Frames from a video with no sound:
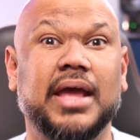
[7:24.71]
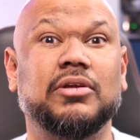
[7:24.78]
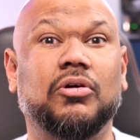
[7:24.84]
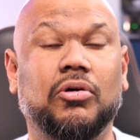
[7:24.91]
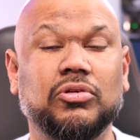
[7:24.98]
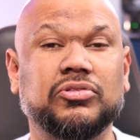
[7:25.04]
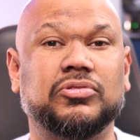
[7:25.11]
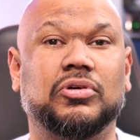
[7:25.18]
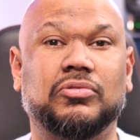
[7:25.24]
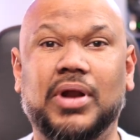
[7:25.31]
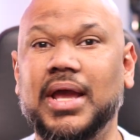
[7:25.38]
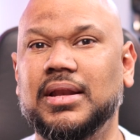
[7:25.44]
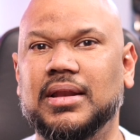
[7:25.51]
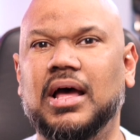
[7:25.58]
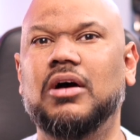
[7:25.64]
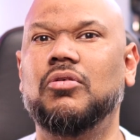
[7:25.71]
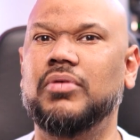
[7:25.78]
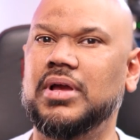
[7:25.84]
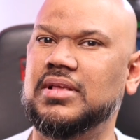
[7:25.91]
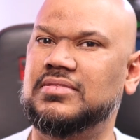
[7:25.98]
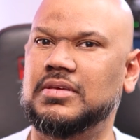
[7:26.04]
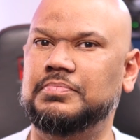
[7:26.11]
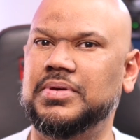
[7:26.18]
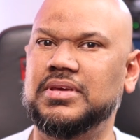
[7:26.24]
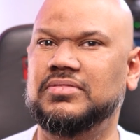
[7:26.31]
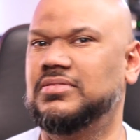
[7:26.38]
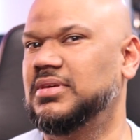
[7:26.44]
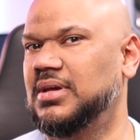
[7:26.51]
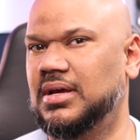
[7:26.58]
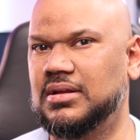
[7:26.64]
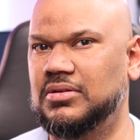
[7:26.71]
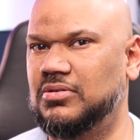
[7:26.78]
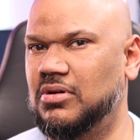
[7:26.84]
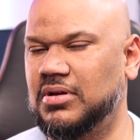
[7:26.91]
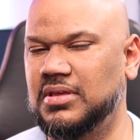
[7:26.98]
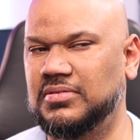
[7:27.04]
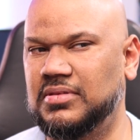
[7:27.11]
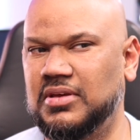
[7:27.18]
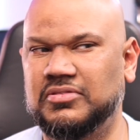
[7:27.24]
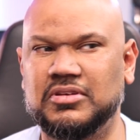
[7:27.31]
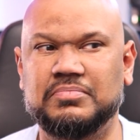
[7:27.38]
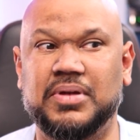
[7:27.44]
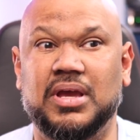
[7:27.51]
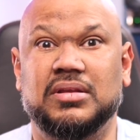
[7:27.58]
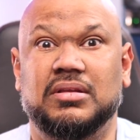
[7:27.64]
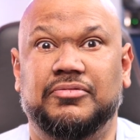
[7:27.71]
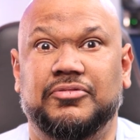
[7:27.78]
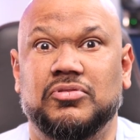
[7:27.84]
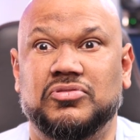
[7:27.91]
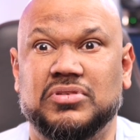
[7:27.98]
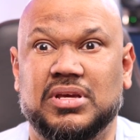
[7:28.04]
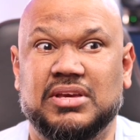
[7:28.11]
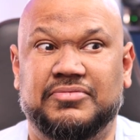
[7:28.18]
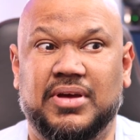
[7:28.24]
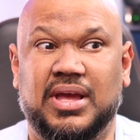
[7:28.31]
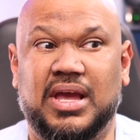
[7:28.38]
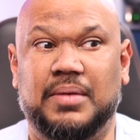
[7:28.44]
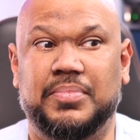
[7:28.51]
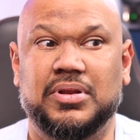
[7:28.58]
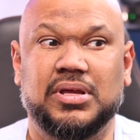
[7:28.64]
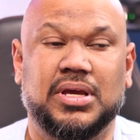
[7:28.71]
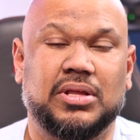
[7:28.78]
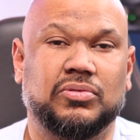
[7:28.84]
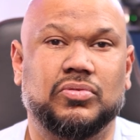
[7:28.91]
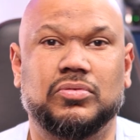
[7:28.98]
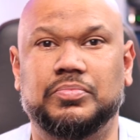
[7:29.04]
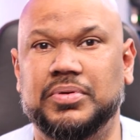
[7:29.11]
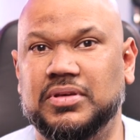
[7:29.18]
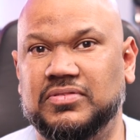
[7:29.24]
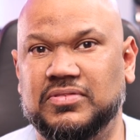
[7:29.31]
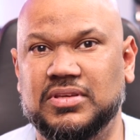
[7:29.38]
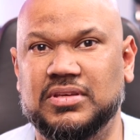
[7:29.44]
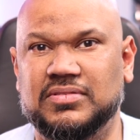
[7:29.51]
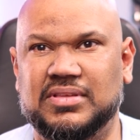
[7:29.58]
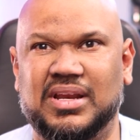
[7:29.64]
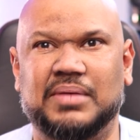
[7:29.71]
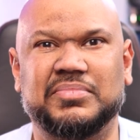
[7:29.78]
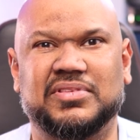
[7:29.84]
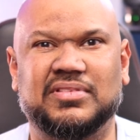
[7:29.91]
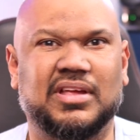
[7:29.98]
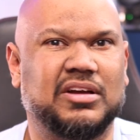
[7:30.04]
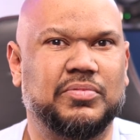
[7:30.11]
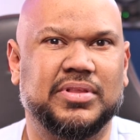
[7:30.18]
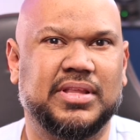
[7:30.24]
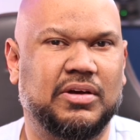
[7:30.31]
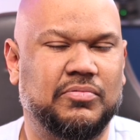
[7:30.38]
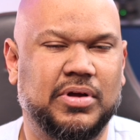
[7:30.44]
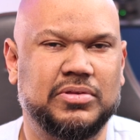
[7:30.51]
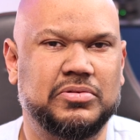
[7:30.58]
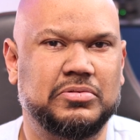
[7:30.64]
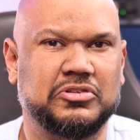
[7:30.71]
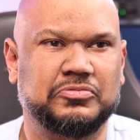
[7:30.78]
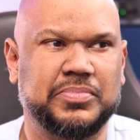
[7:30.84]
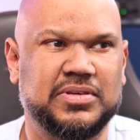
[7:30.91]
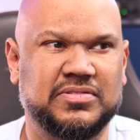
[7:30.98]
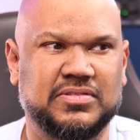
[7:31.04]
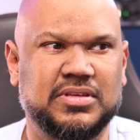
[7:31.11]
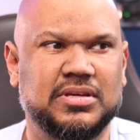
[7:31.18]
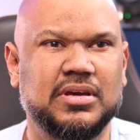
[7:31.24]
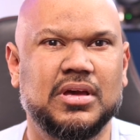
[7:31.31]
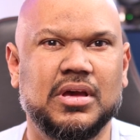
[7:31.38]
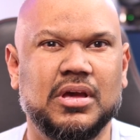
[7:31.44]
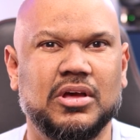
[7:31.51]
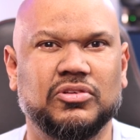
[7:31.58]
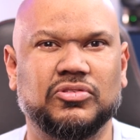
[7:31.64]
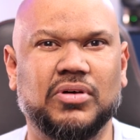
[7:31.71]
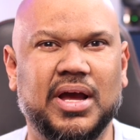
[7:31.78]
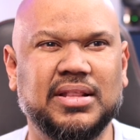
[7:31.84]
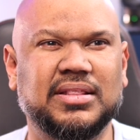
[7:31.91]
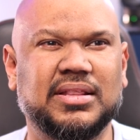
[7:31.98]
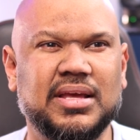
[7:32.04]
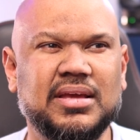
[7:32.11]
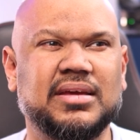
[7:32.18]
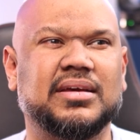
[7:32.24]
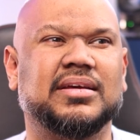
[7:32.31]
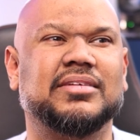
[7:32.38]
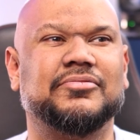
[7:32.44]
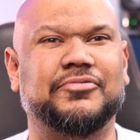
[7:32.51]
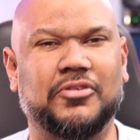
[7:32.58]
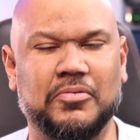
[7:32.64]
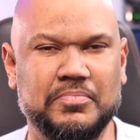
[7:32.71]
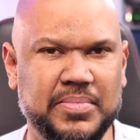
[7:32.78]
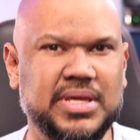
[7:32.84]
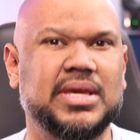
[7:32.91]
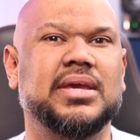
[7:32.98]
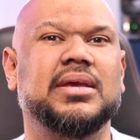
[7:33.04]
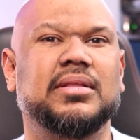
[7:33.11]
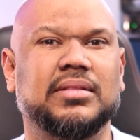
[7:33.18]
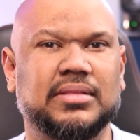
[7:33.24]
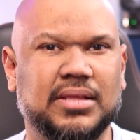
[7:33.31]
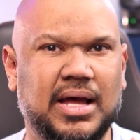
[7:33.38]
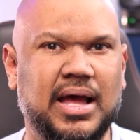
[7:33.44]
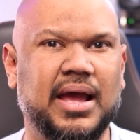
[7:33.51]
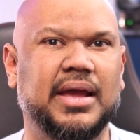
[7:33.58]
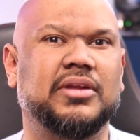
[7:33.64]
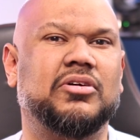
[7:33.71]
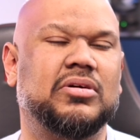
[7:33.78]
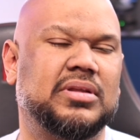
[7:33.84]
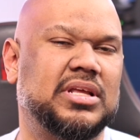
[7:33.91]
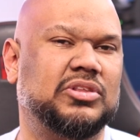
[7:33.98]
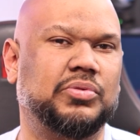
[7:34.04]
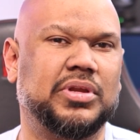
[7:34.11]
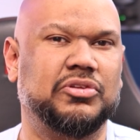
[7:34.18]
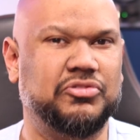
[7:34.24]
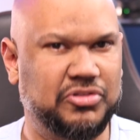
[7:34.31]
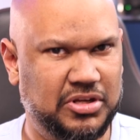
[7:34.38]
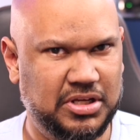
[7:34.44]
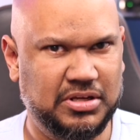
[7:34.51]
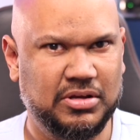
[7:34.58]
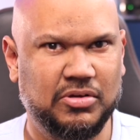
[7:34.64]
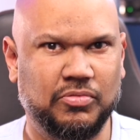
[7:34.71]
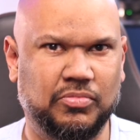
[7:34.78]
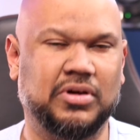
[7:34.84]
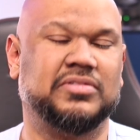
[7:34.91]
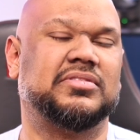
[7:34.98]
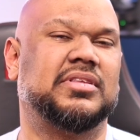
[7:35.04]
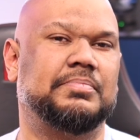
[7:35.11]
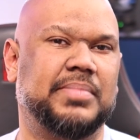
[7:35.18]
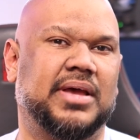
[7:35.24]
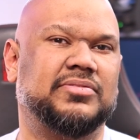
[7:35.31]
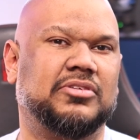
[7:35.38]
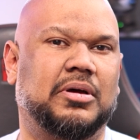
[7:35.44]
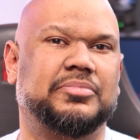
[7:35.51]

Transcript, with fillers: And also right now it's a PC and a docking station, but in the future, if I happen to get two PCs, then I'm stuck with that one USB-C. So I think for me, the iDock D23 was the best